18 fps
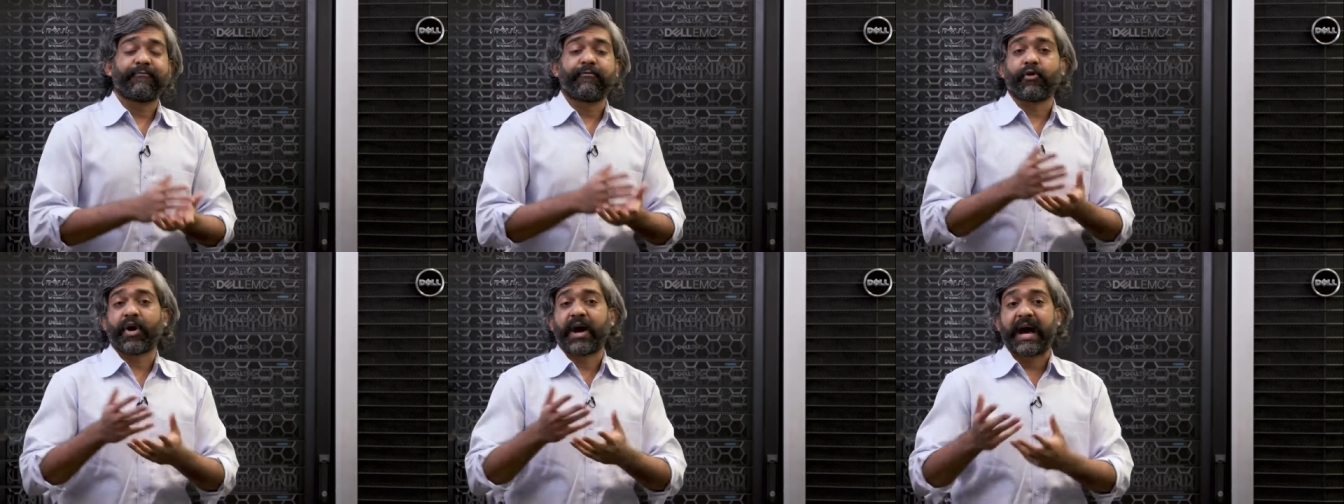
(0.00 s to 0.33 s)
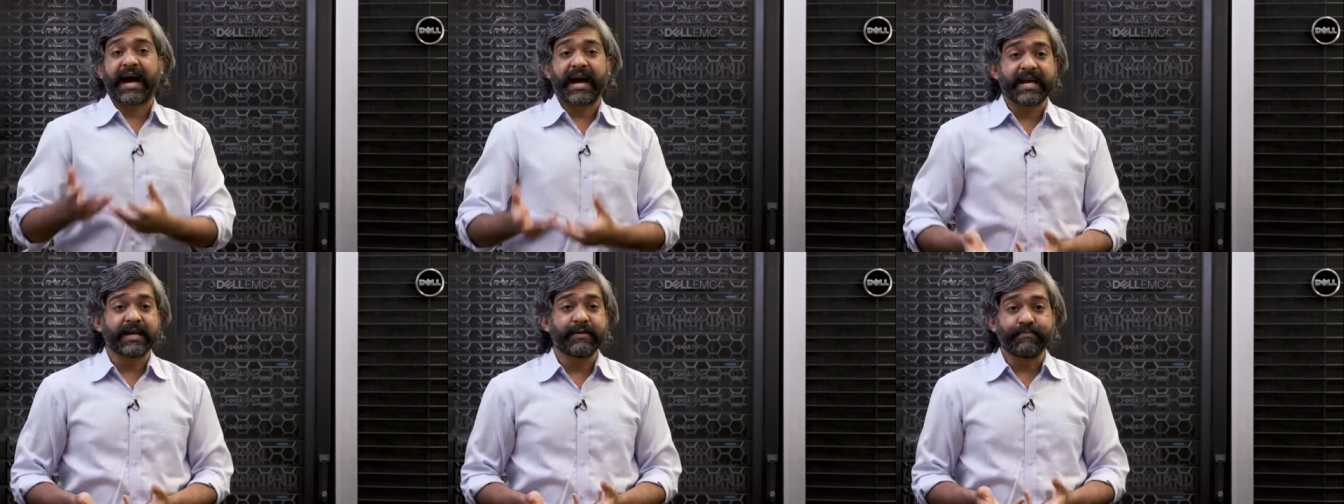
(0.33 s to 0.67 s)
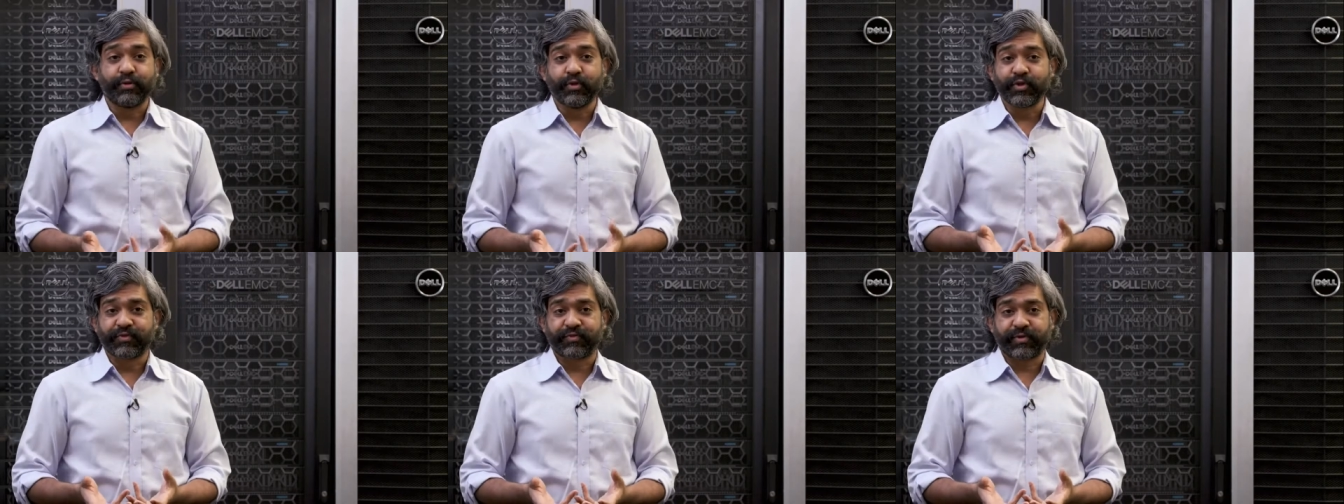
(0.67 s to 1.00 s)
for higher
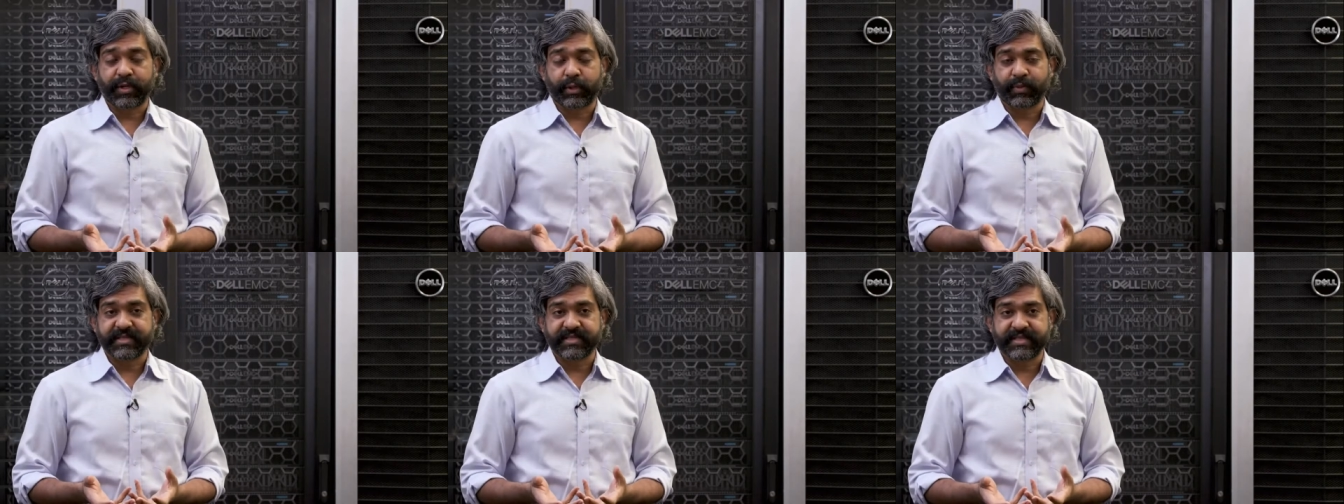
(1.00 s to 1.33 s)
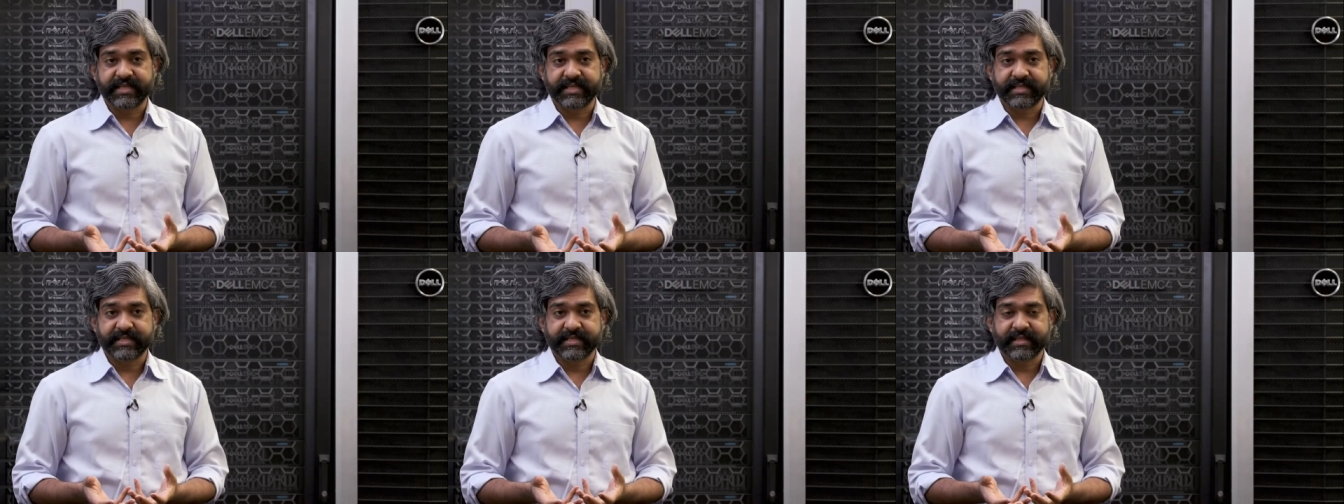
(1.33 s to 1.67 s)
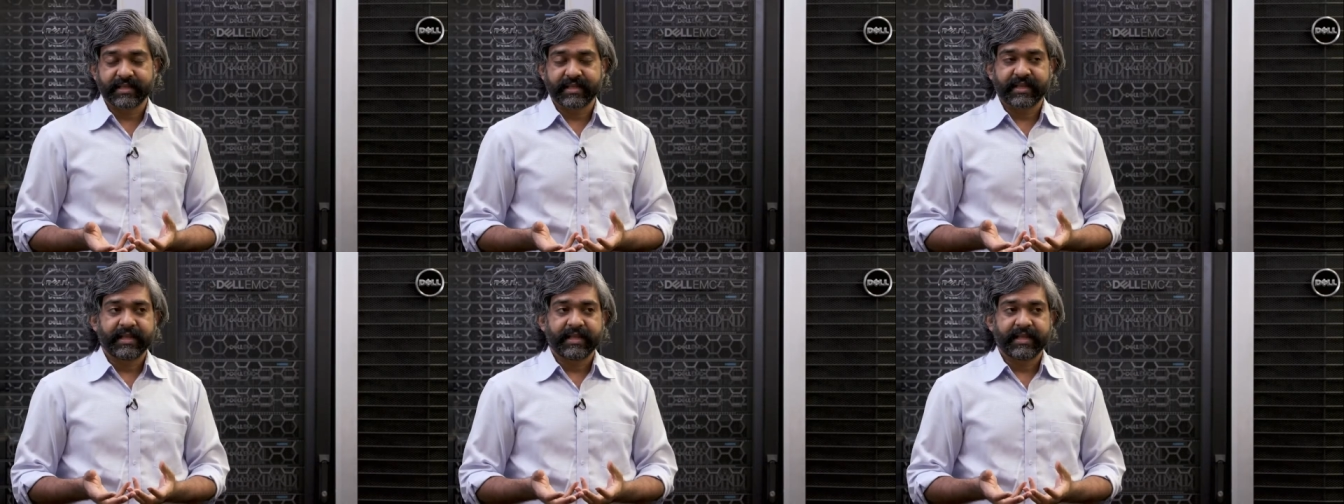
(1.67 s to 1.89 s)
boost frequencies.